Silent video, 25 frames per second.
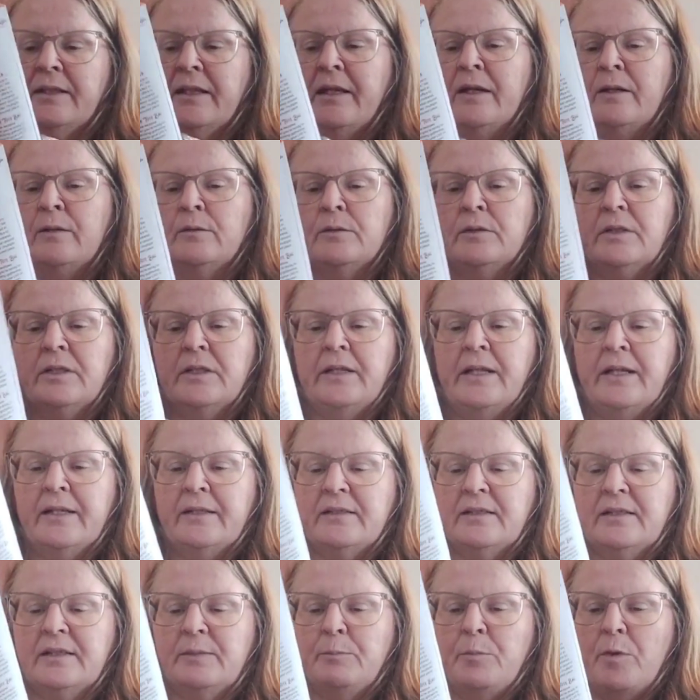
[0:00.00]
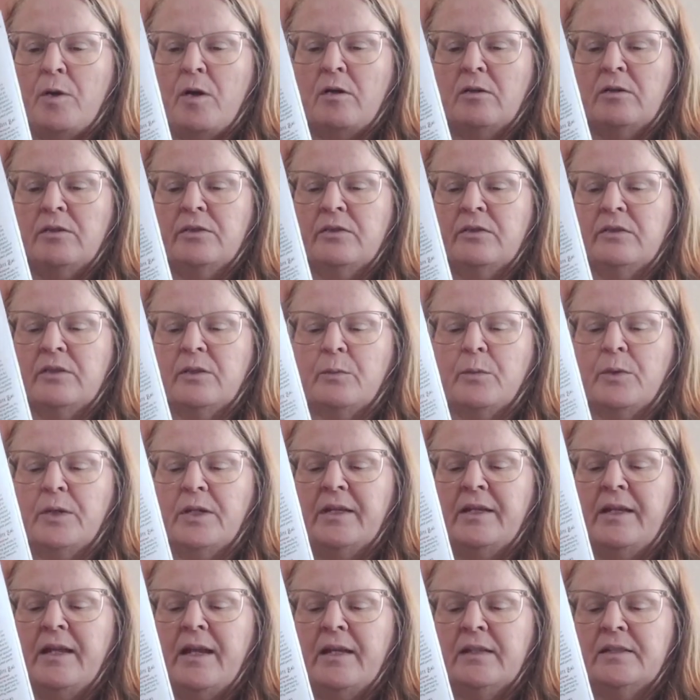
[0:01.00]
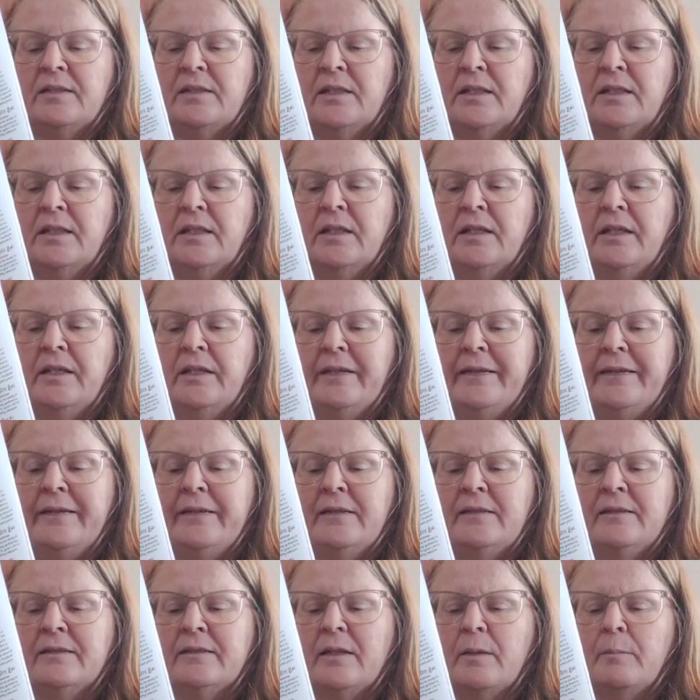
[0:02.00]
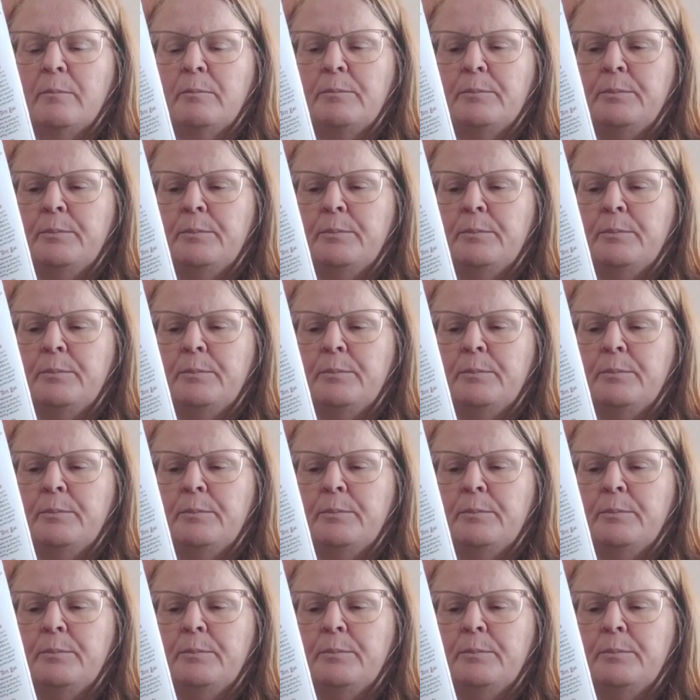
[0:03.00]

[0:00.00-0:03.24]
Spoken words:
Now, the next box that we're getting is